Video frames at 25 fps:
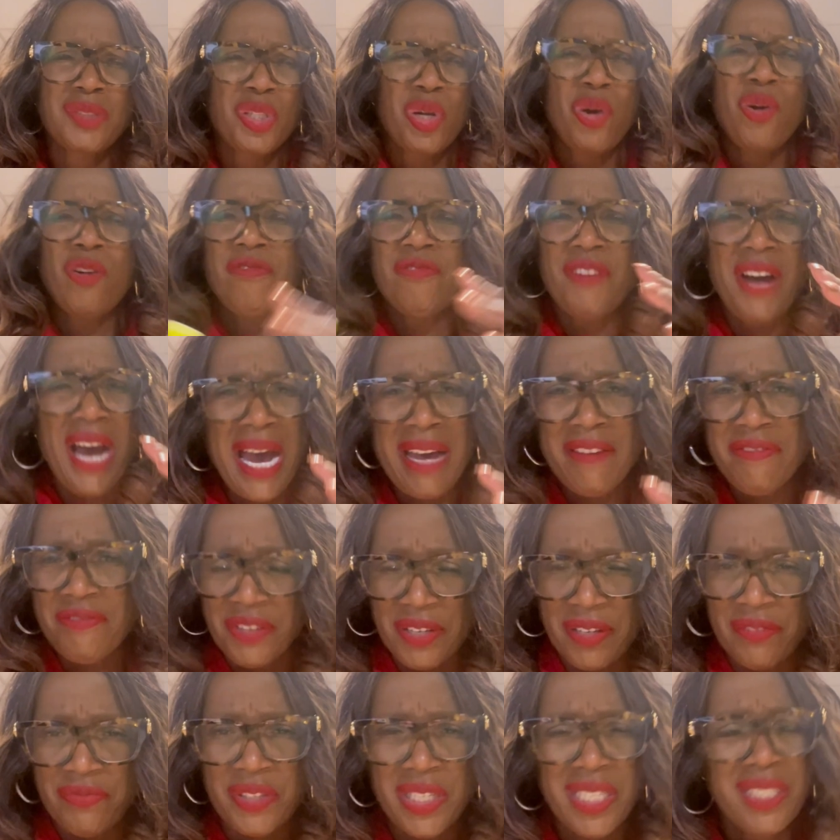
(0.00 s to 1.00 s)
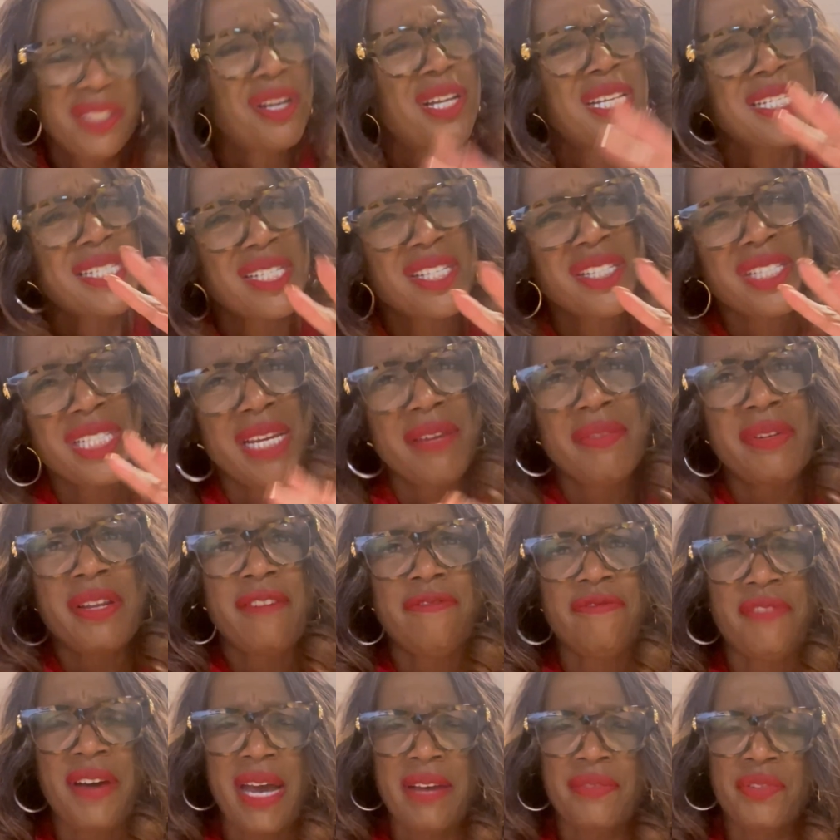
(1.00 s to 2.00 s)
or $550, no, let's just leave it at
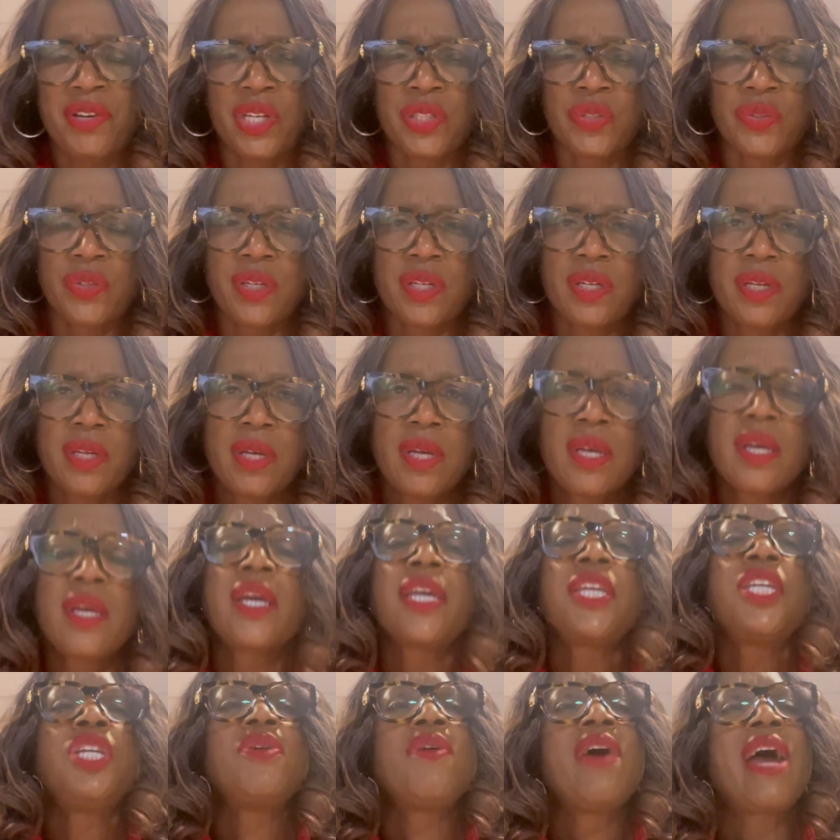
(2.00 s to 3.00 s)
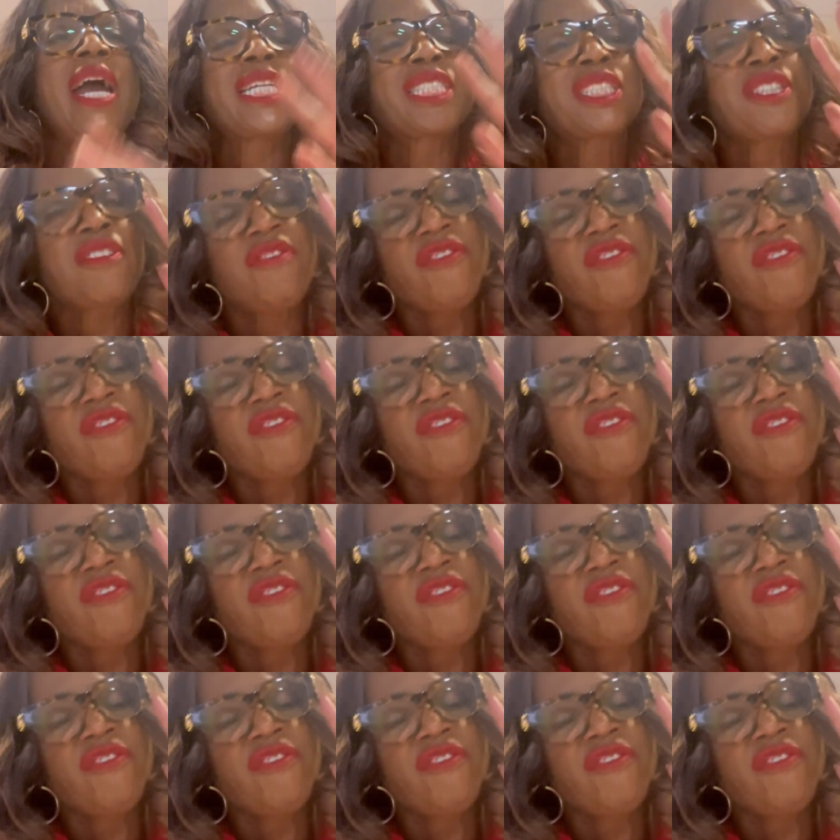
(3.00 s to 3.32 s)
$500. You ask